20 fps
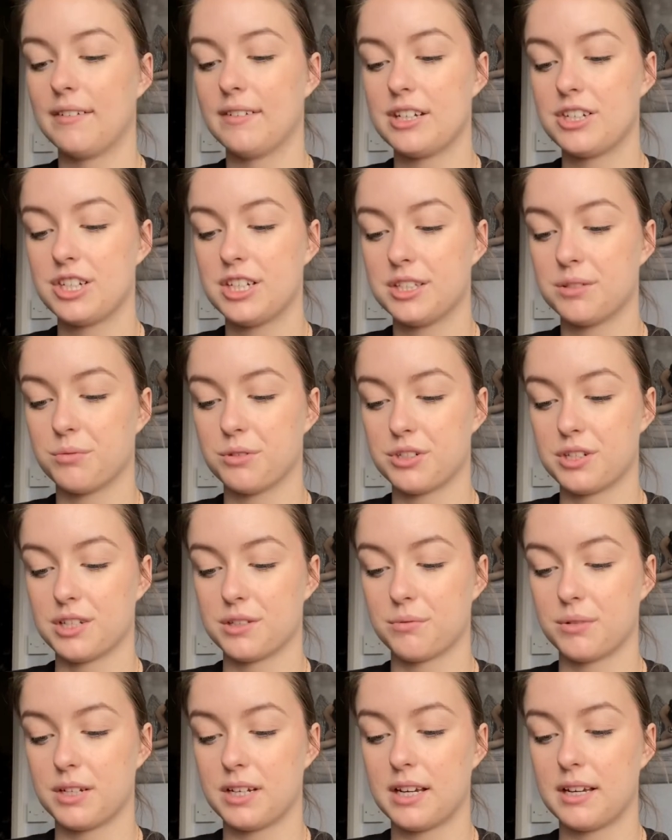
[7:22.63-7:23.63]
actually swatched this
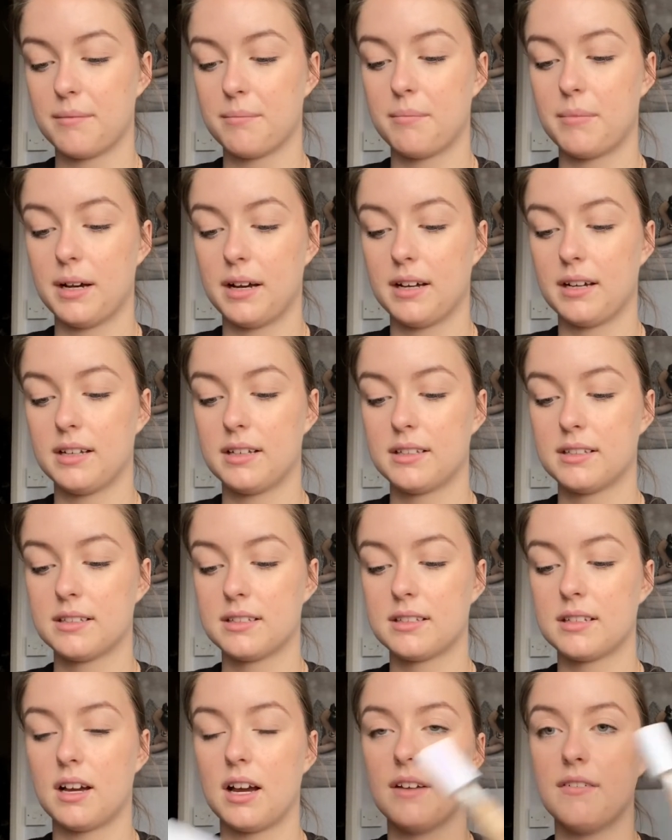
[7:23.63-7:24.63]
one yet, but
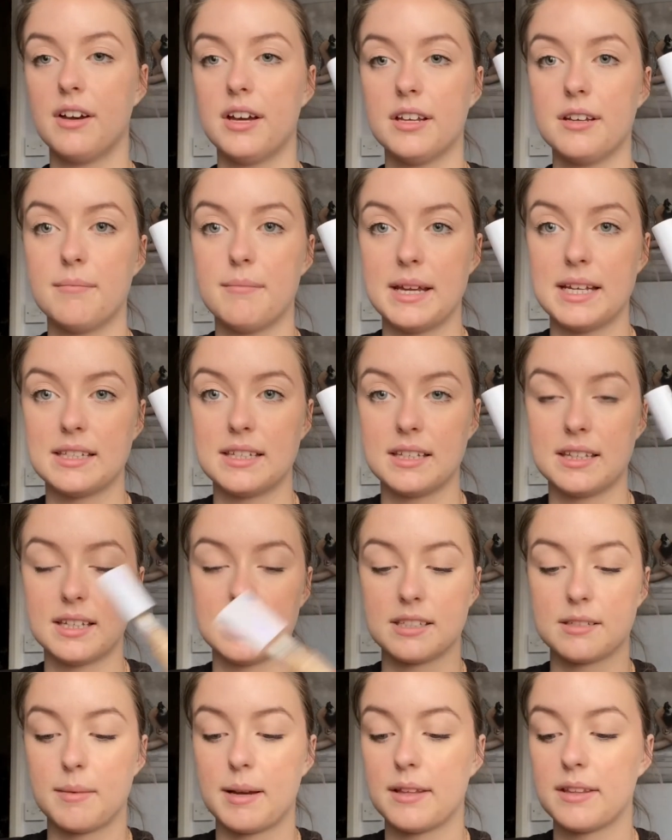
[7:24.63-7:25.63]
I've heard amazing things
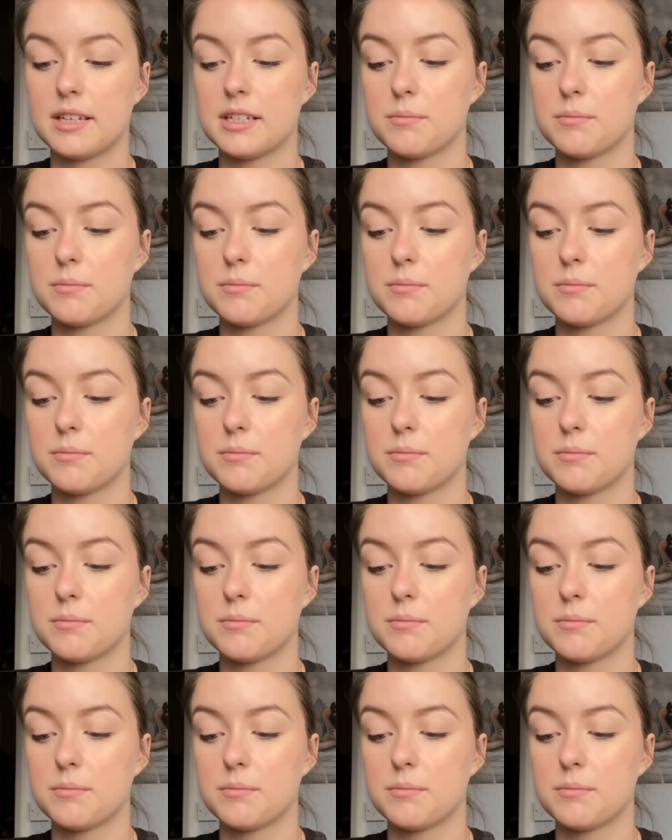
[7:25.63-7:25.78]
about this,